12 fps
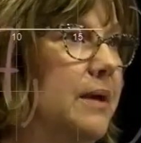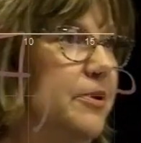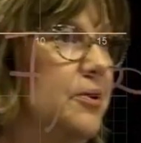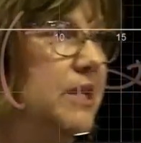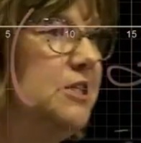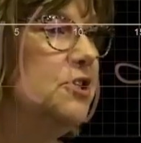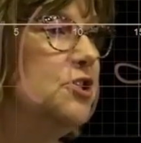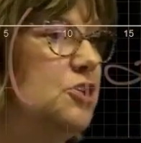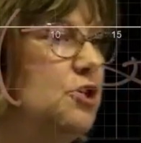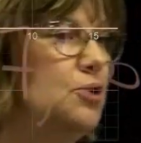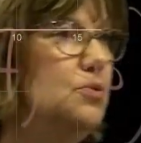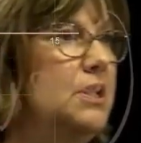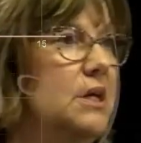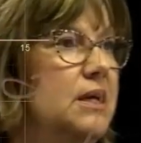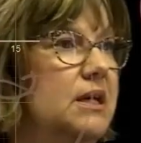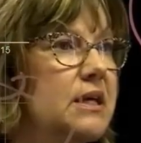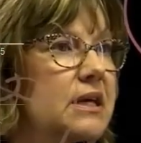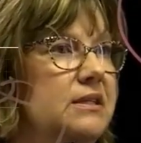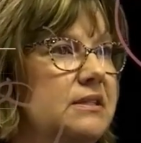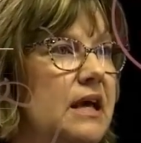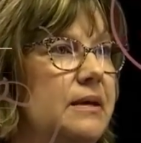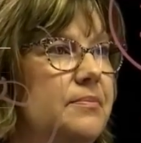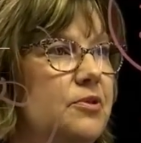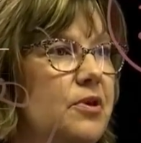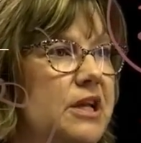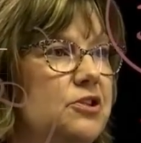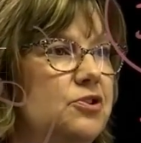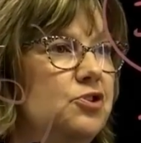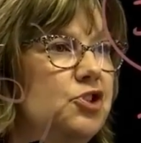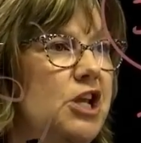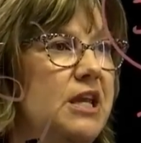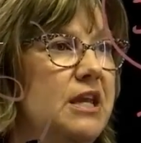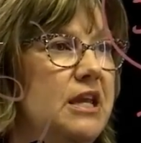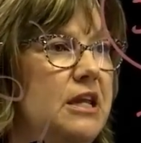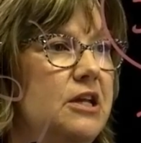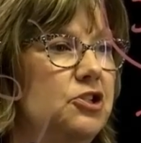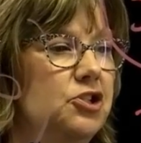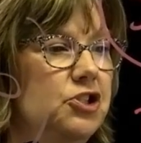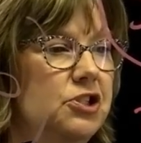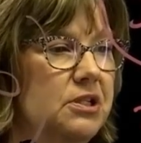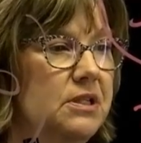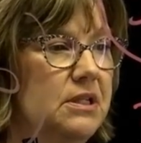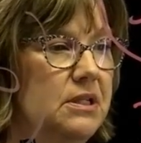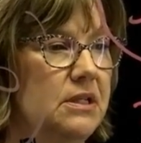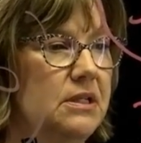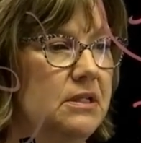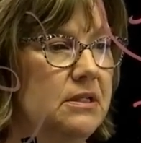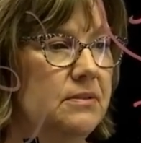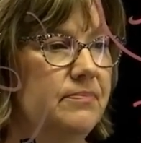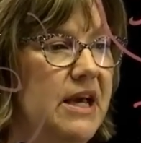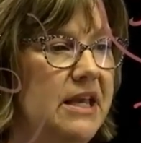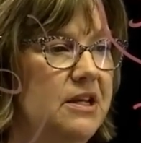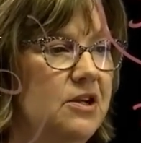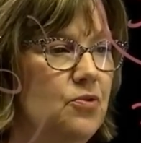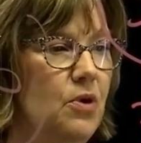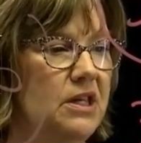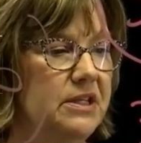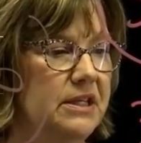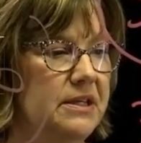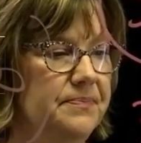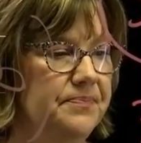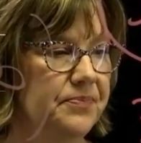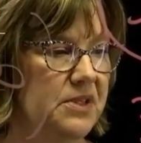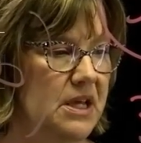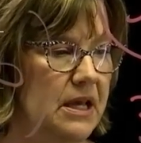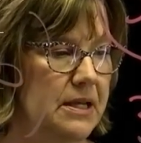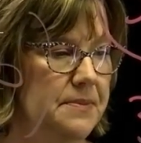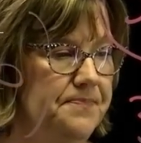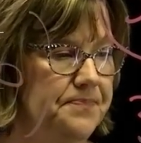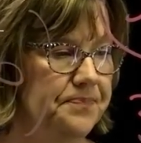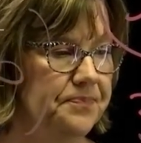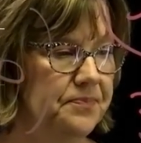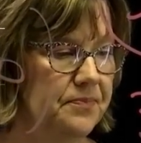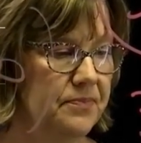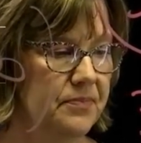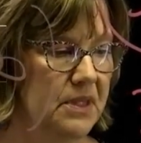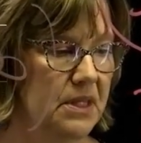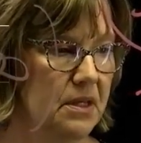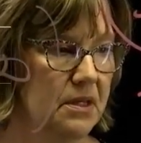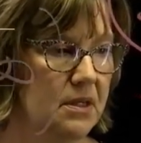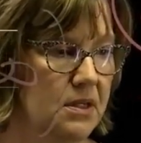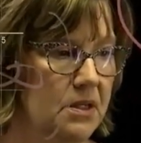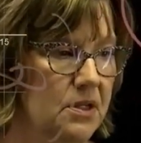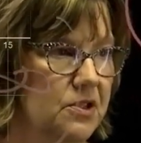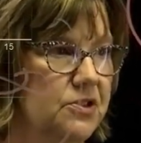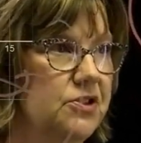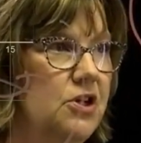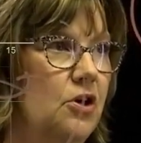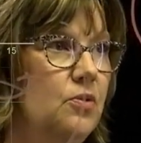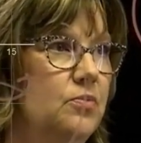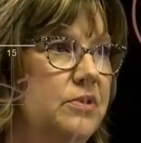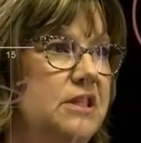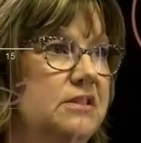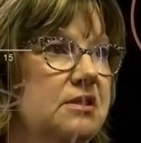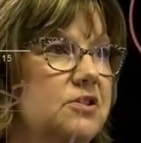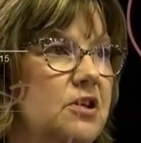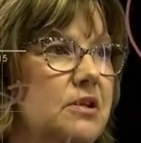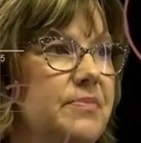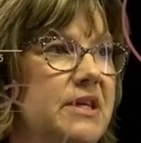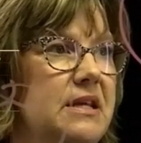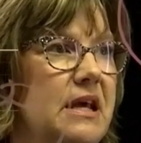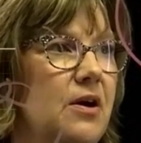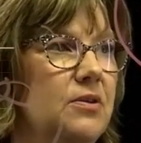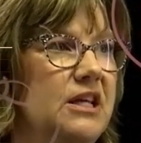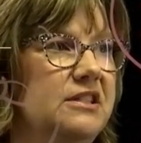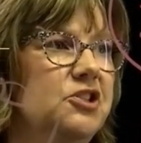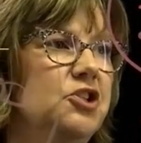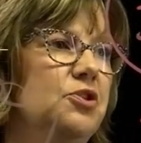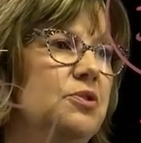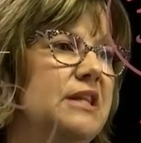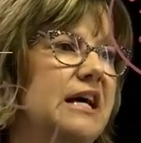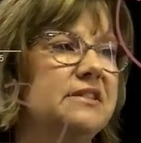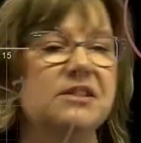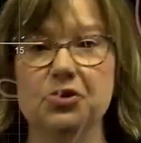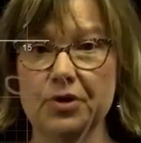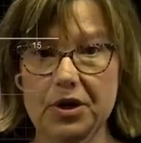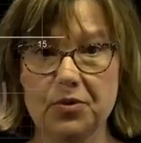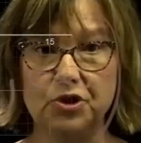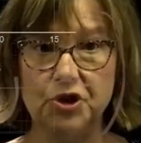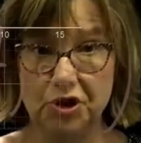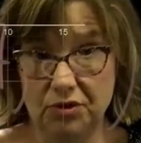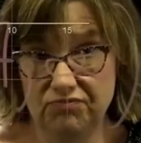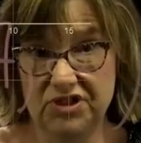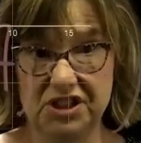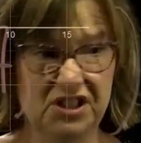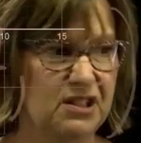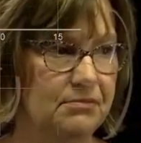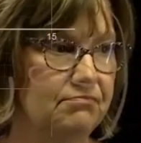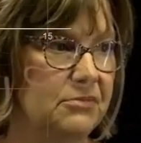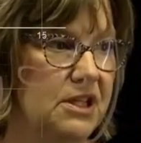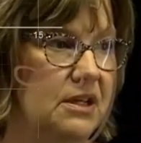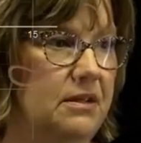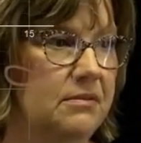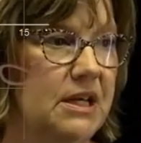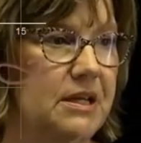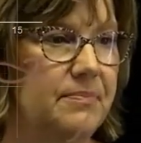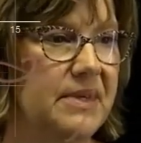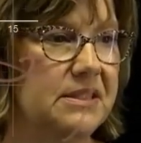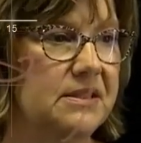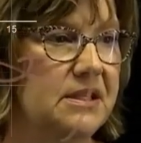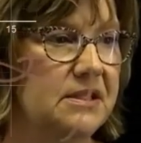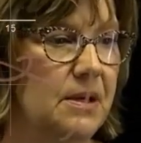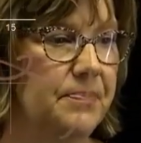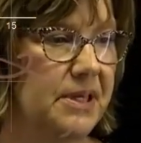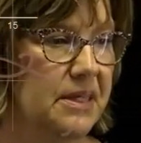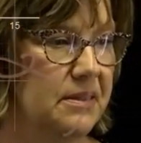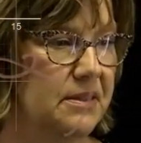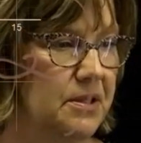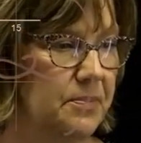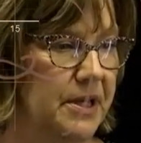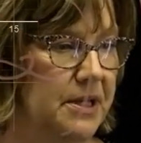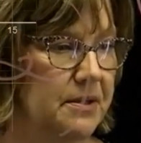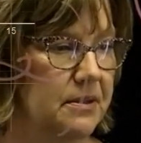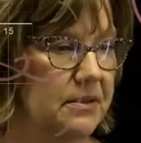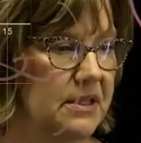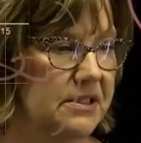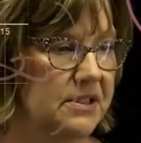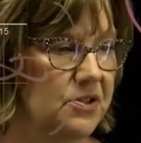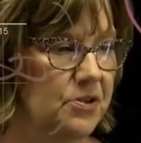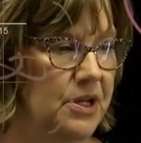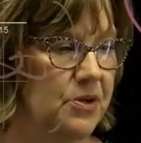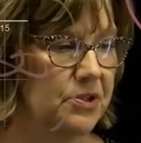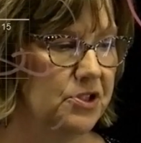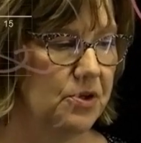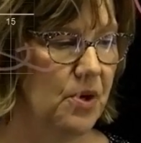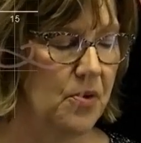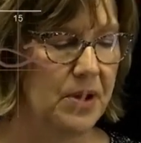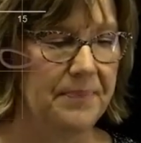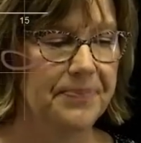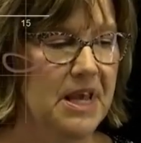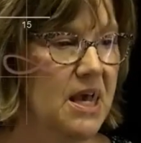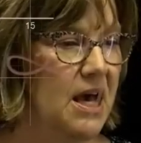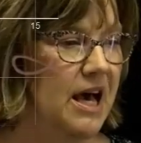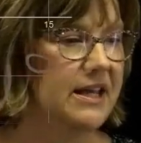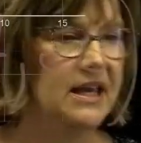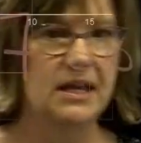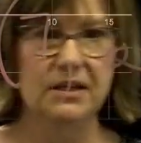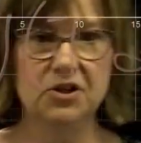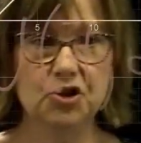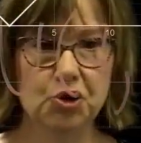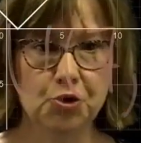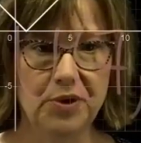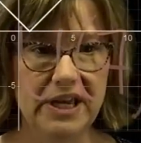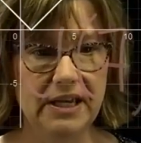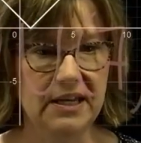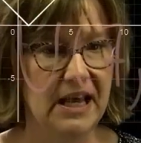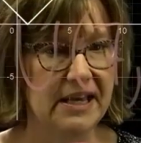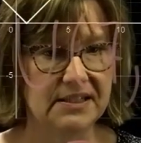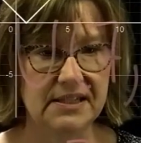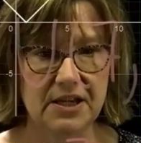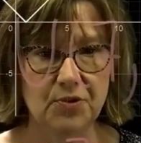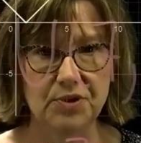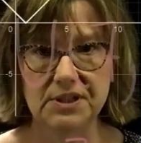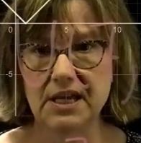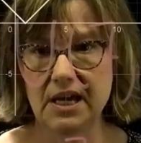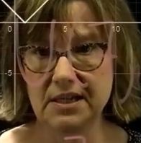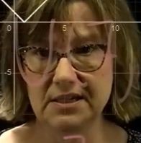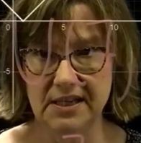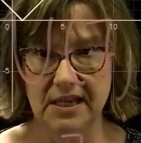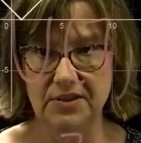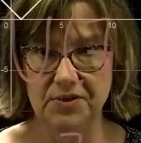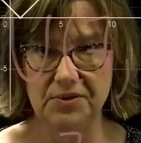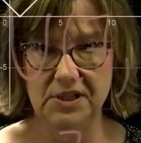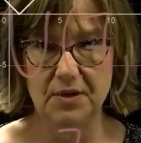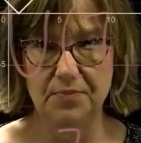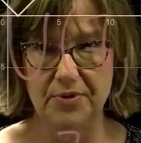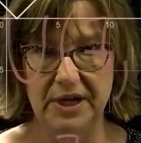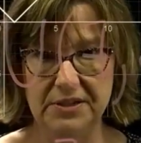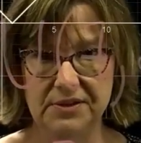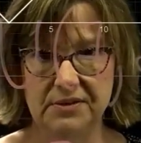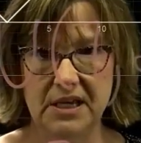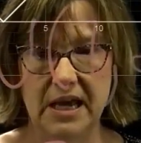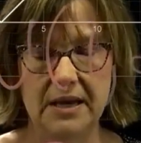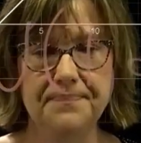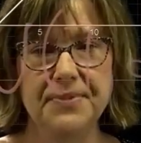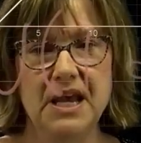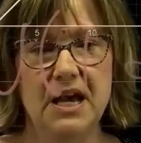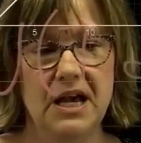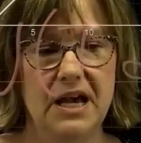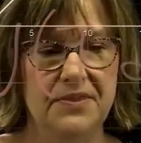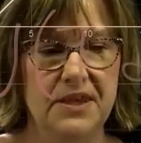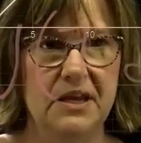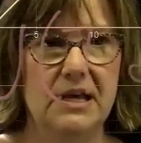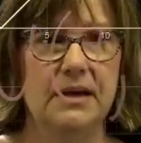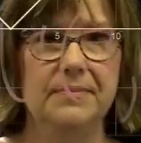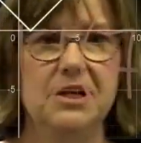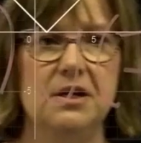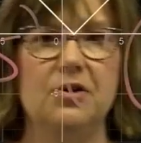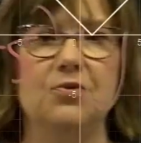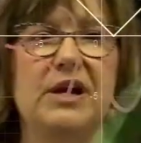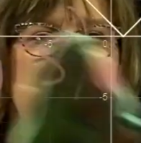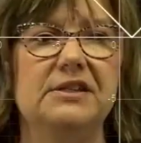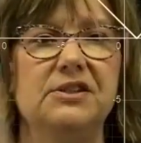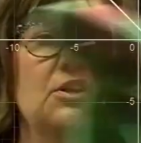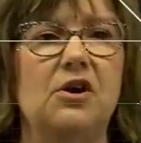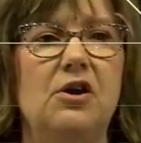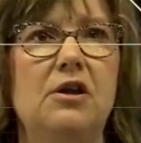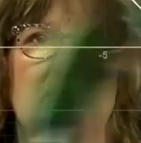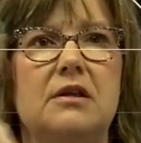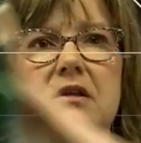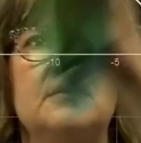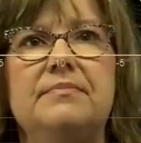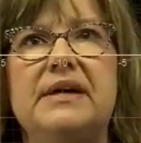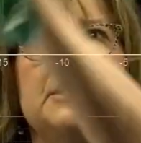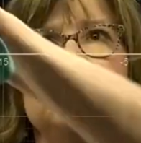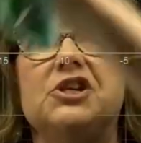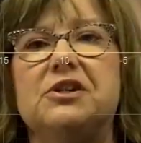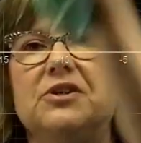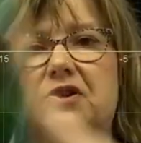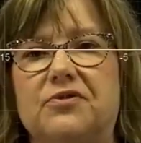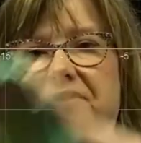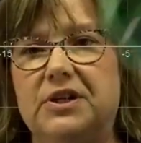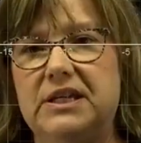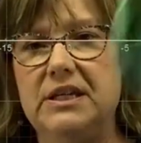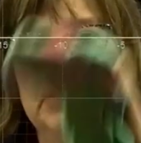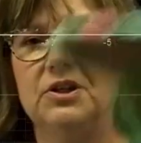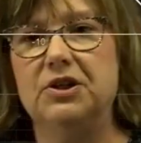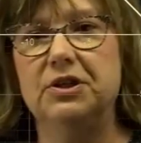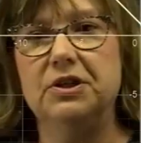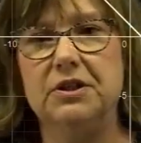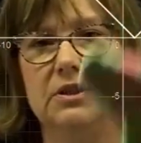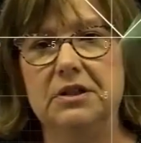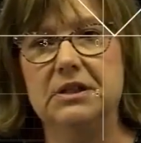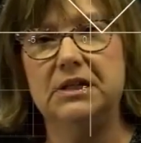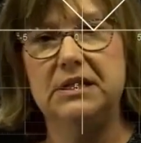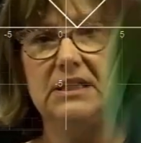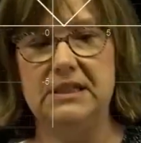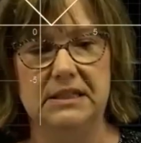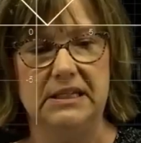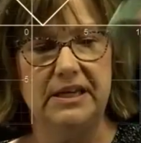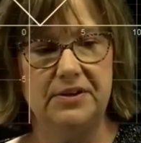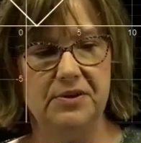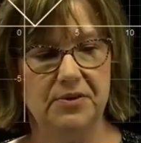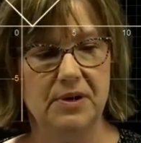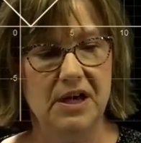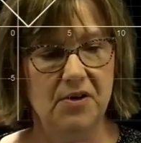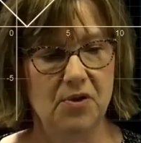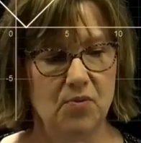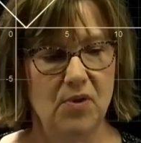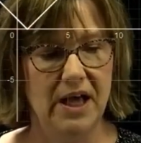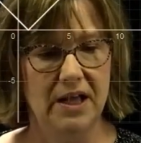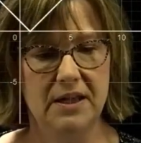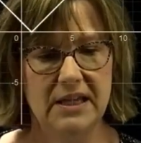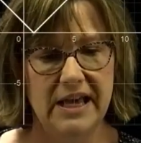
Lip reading: going to do is I am going to change my inequality, okay? So this is going to be now, let's do less than or equal to, just to kind of mix things up a little bit. Less than or equal to. Okay. Again, treat it as an equal sign to get those key points, okay? And then I'm going to erase all my junk over here. I don't know how well I